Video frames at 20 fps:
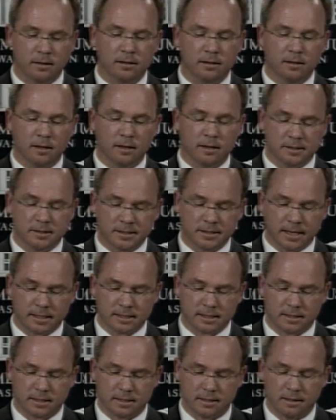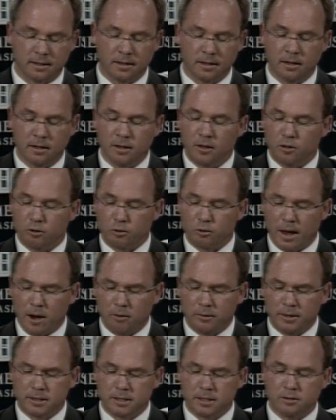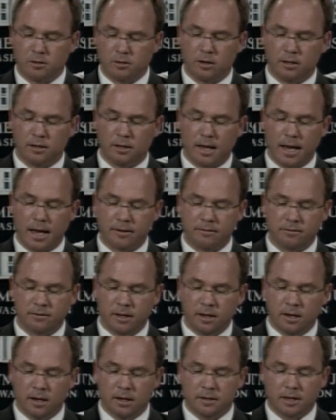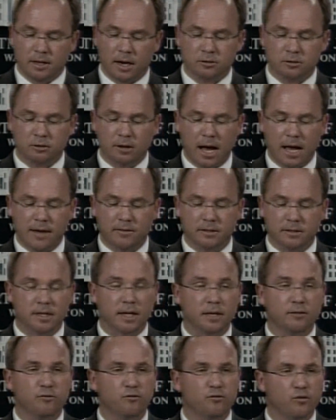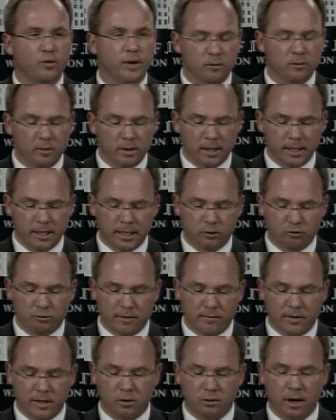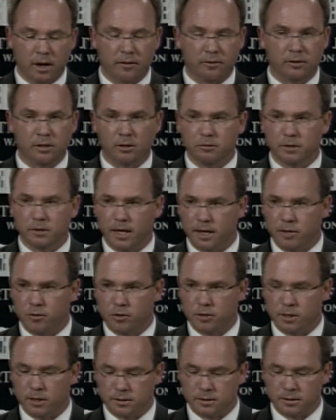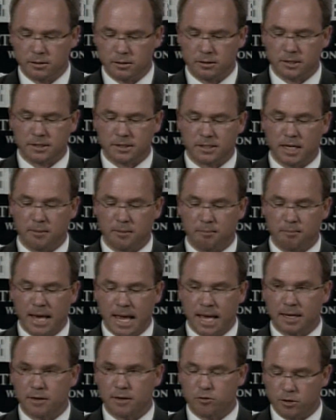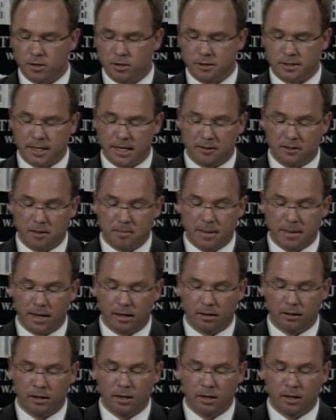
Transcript: Sixth, throughout his adult life, Dr. Ivins had frequently driven to other locations to send packages in the mail